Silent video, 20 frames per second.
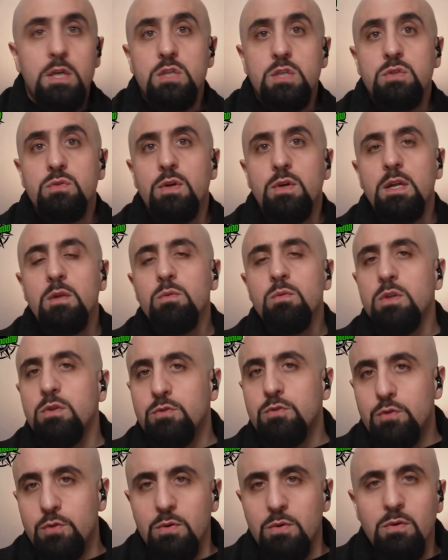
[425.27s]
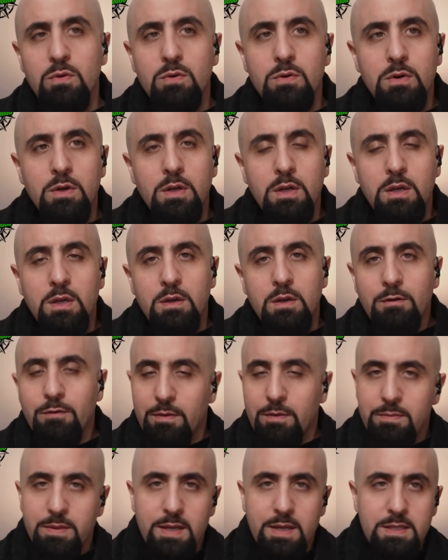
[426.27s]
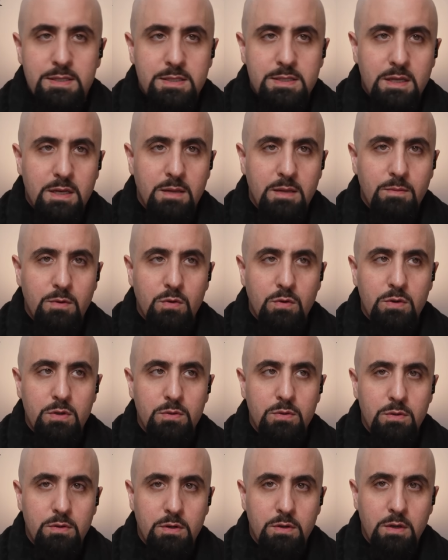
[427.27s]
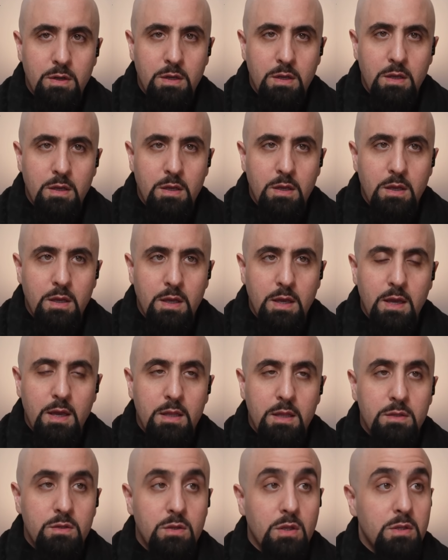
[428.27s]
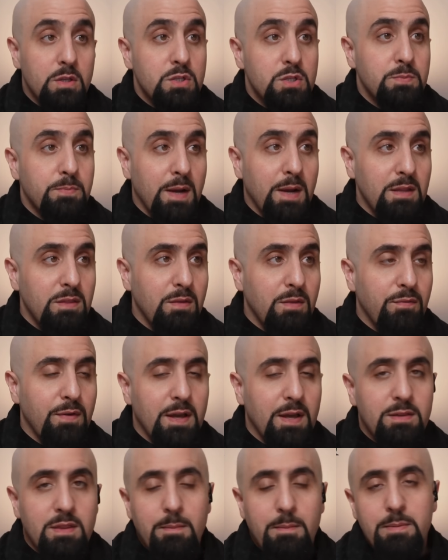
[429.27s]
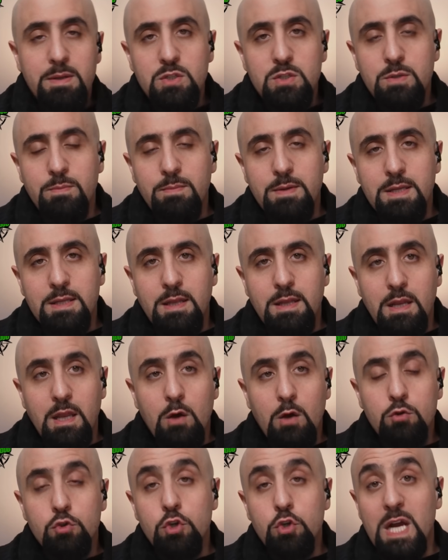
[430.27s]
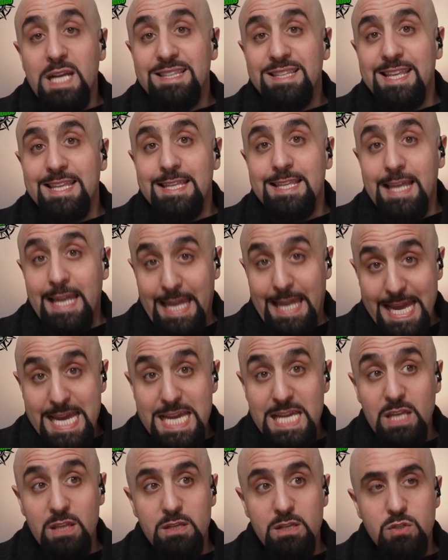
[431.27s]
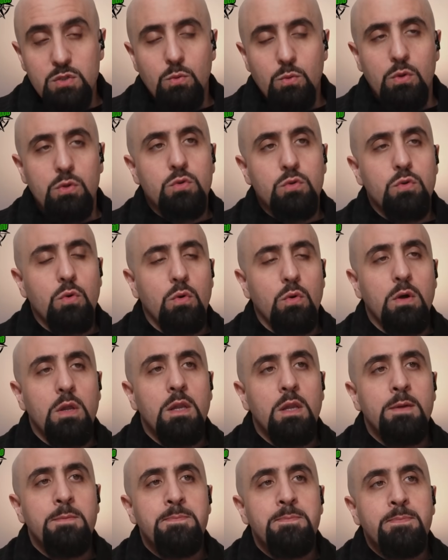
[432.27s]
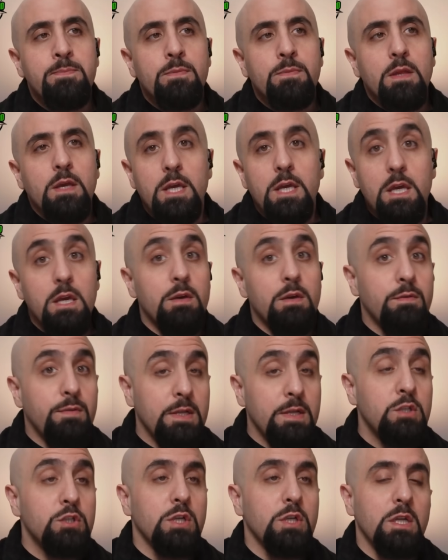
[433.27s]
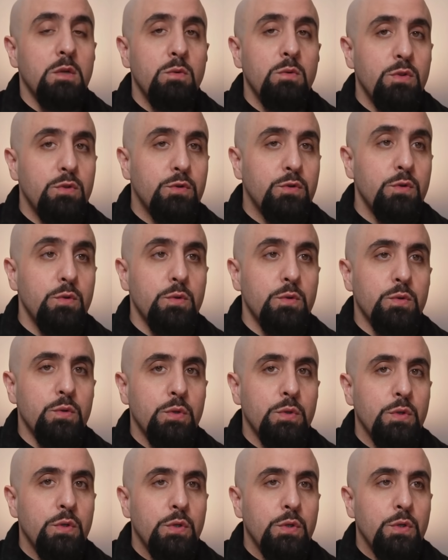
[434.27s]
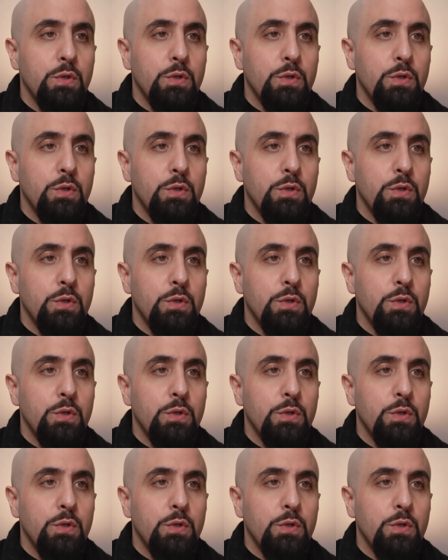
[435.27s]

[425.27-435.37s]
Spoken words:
Israel withdrew from the Netzarim corridor. And despite the fact that Benjamin Netanyahu tried to delay this withdrawal, he eventually withdrew.